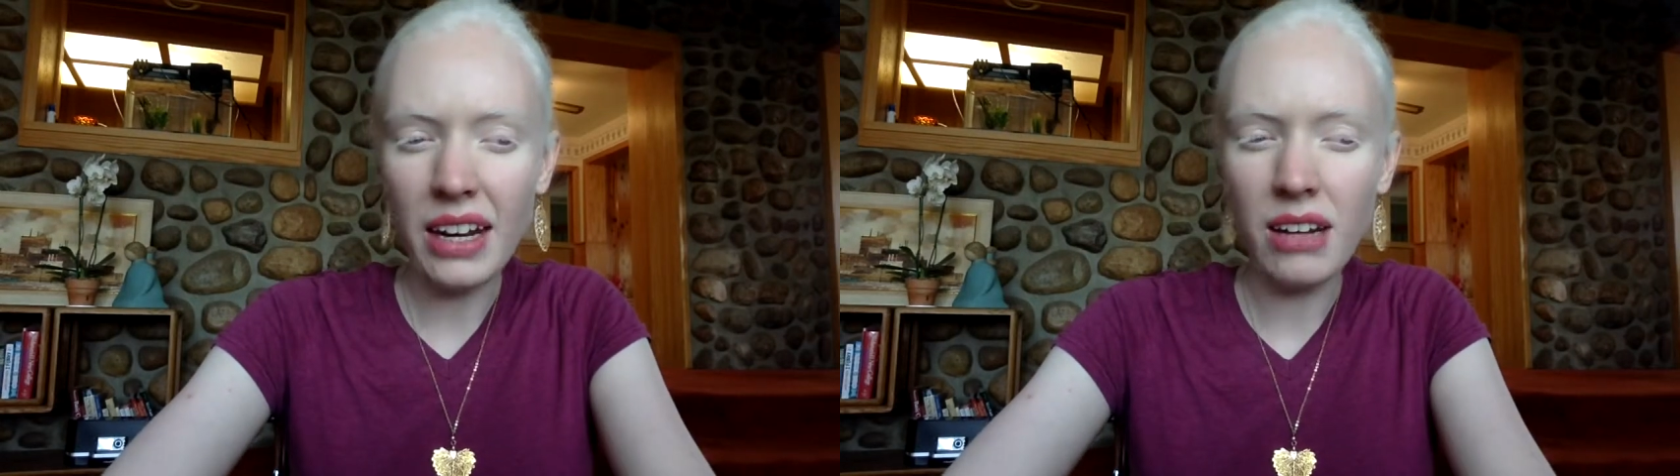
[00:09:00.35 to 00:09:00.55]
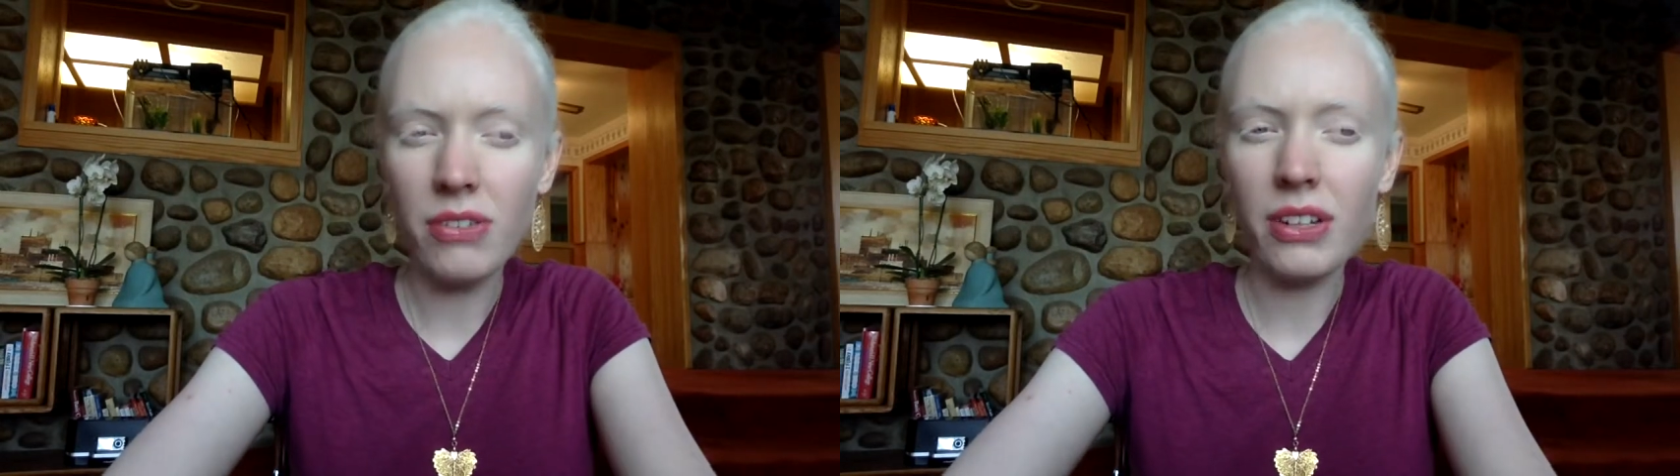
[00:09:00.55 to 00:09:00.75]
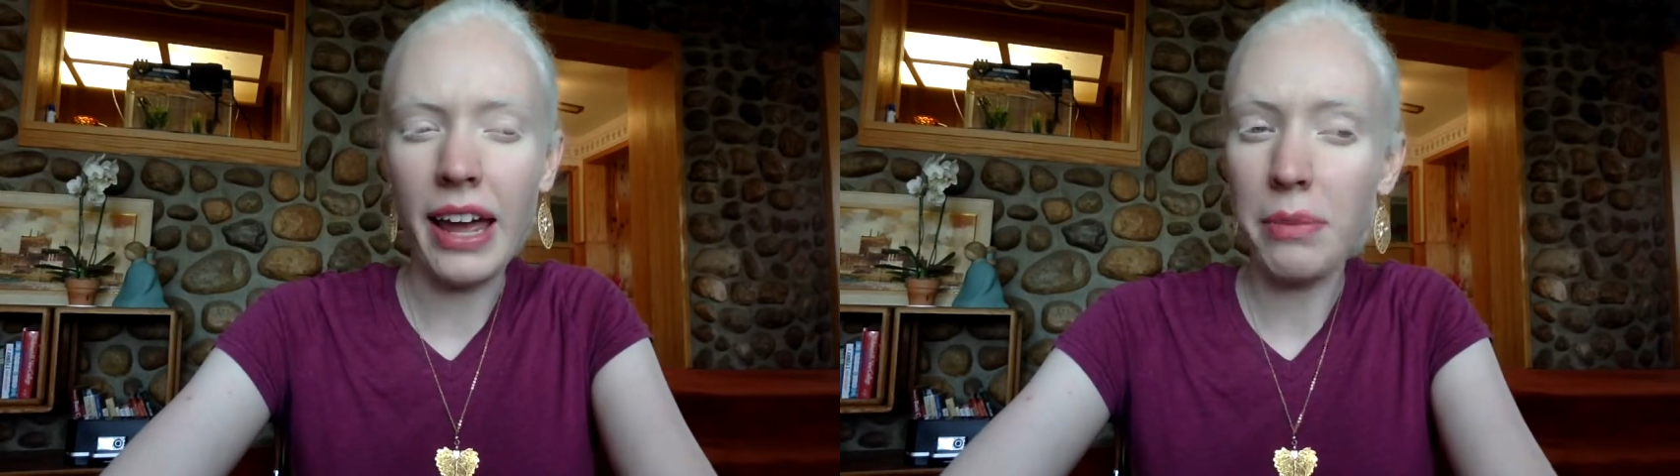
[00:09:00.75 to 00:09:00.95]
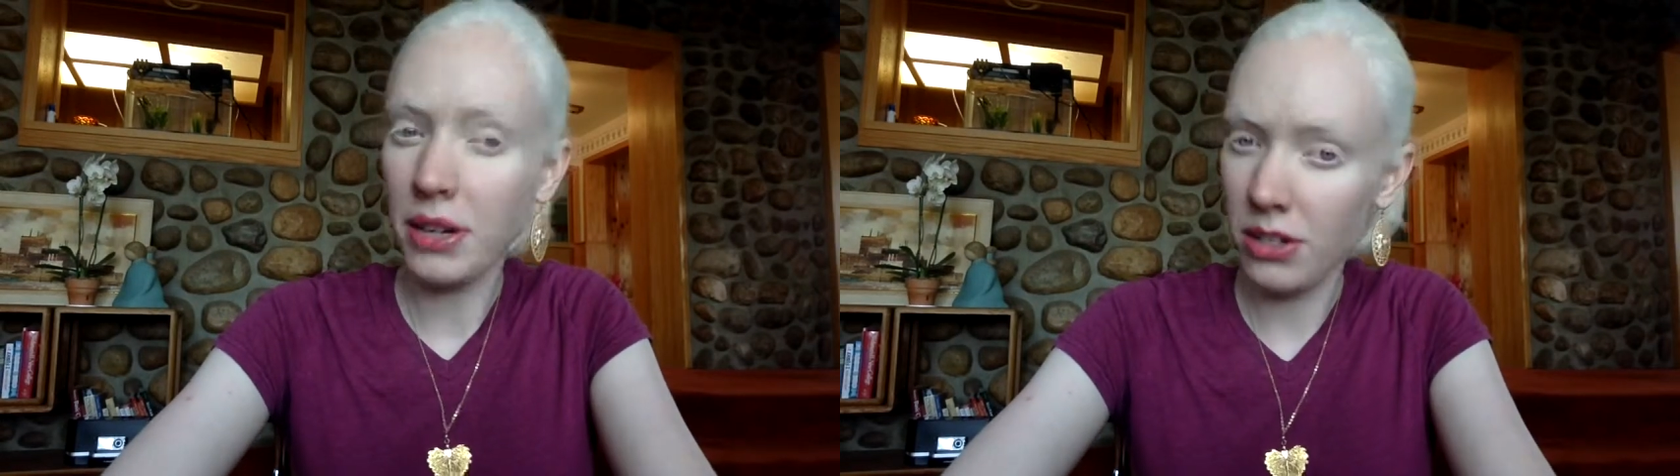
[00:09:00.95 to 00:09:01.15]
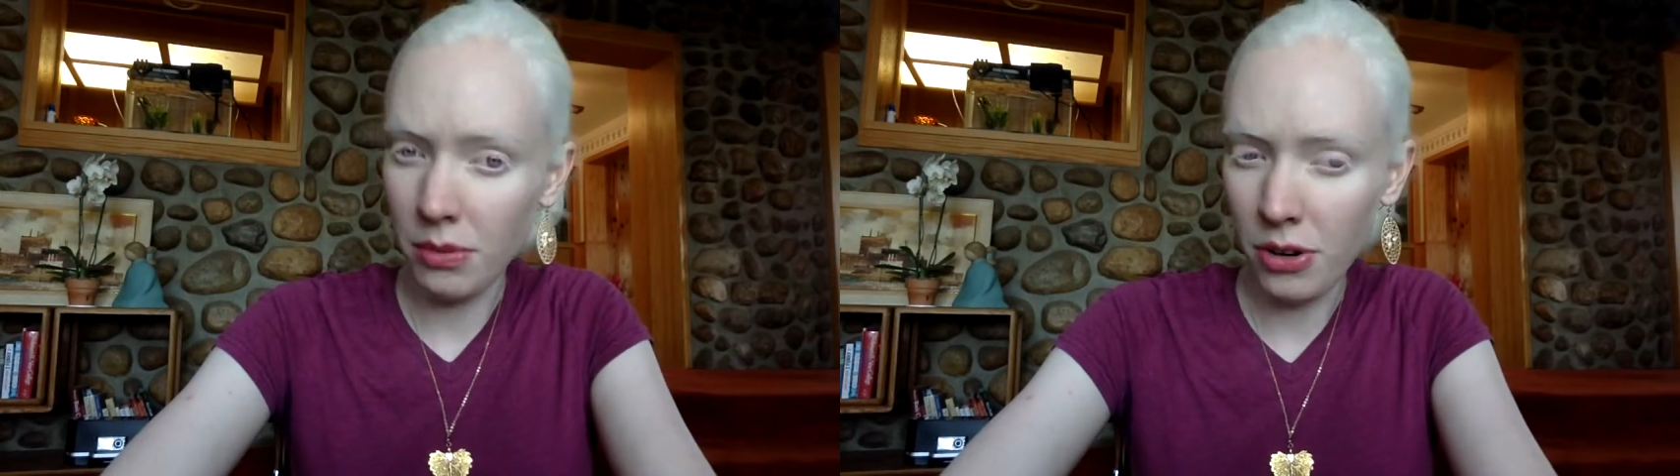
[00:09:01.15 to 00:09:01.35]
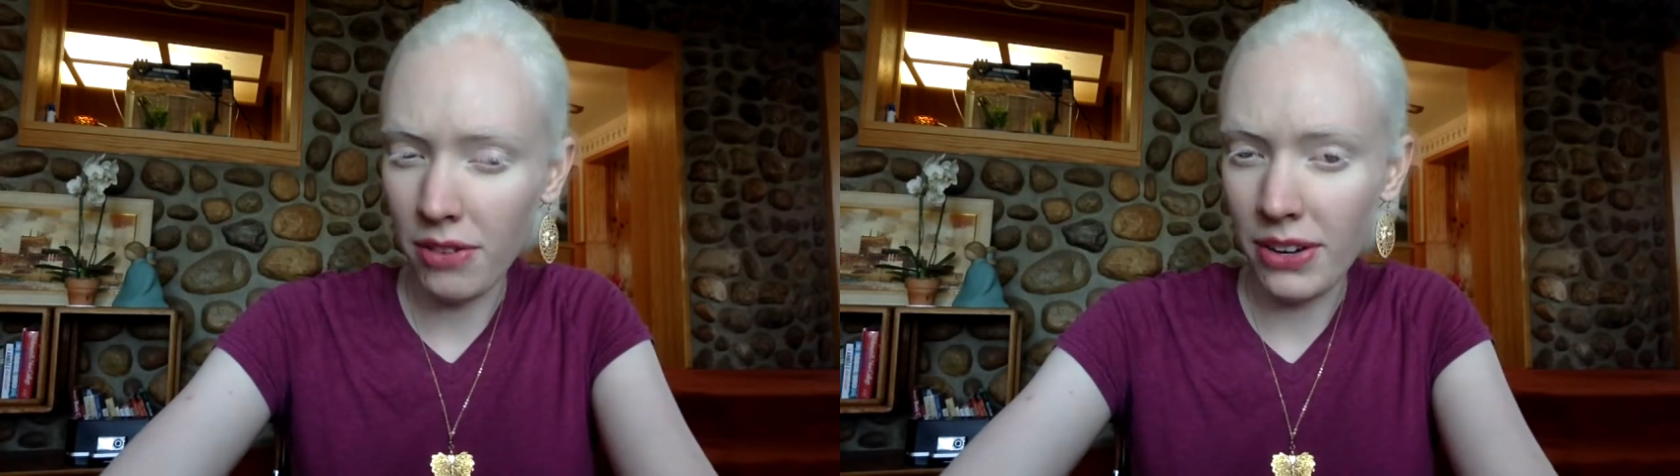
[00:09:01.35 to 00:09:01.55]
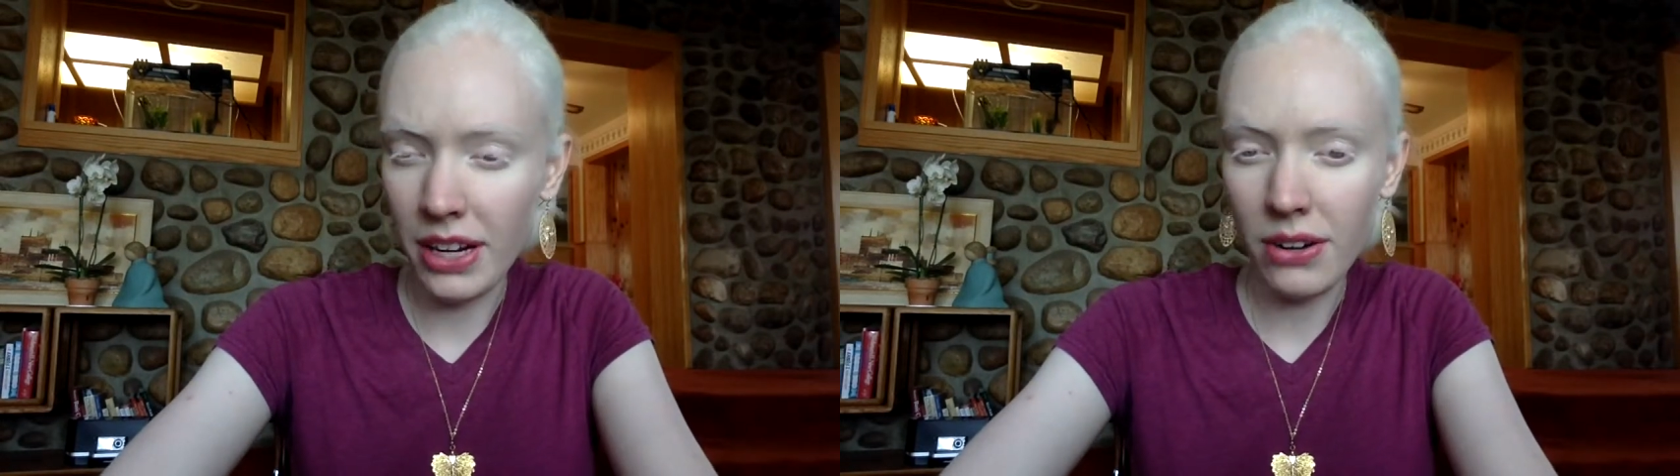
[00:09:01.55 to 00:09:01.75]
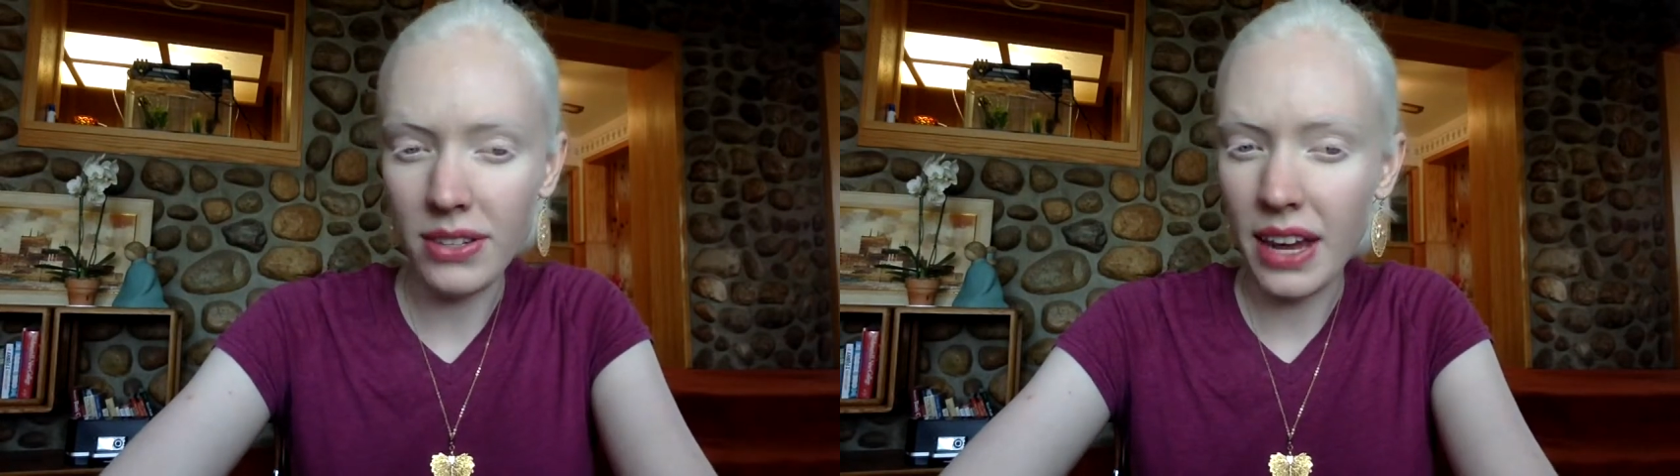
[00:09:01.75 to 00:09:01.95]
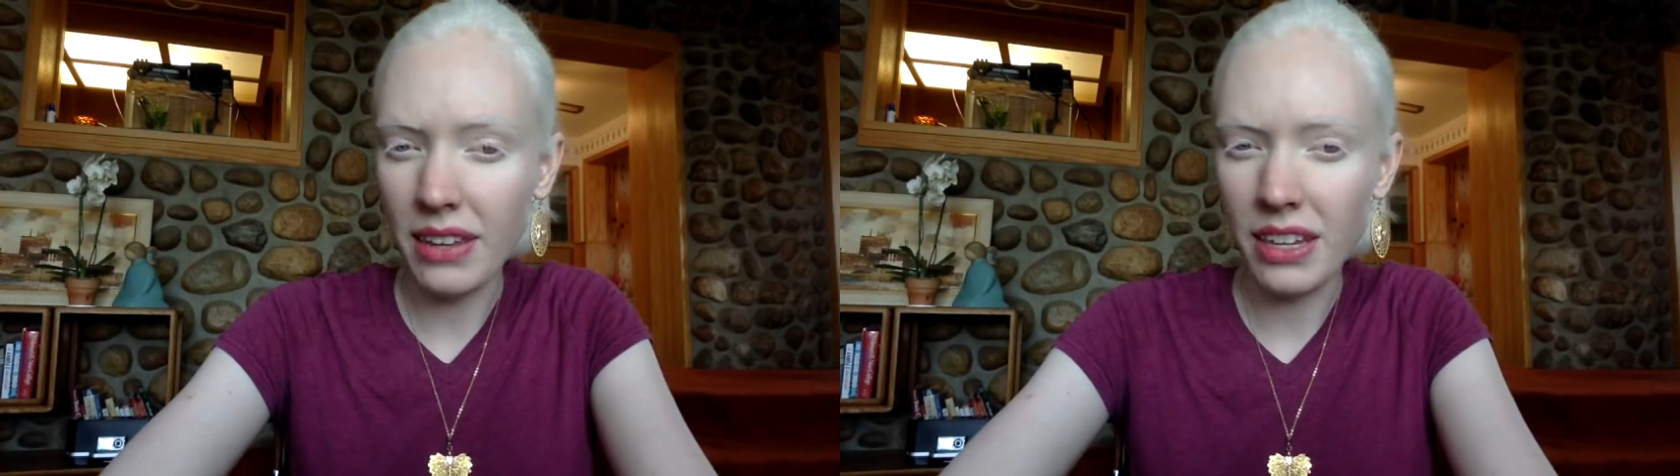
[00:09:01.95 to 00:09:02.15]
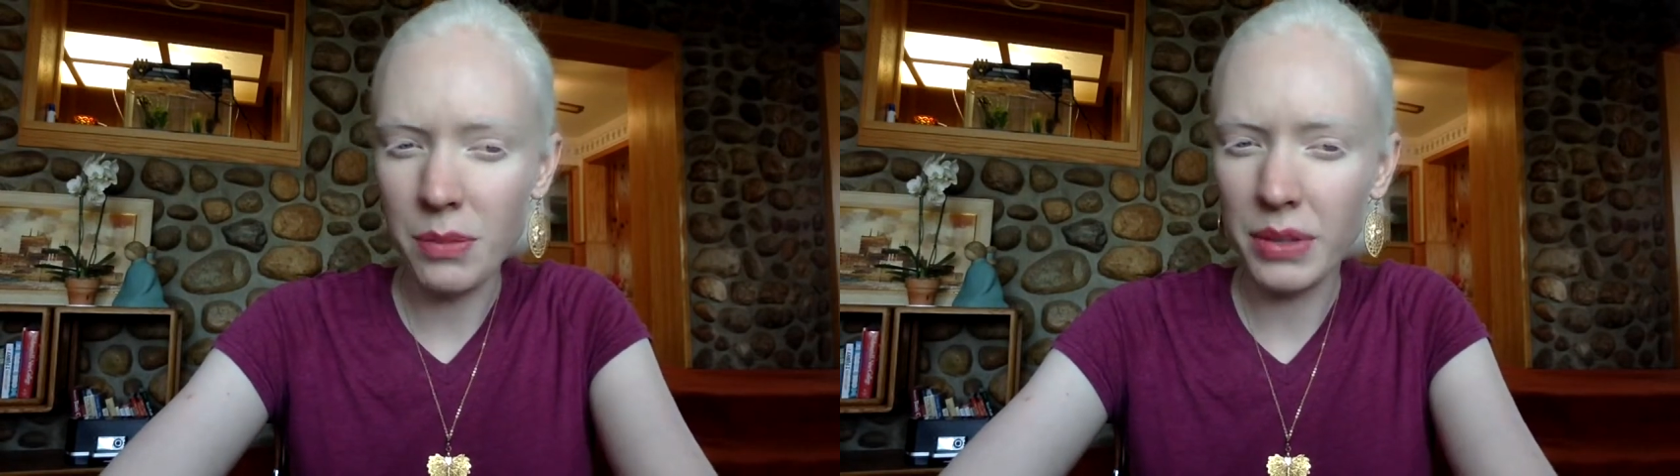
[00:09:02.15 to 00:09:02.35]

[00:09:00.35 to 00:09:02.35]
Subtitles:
And if you'd like me to do more videos like this,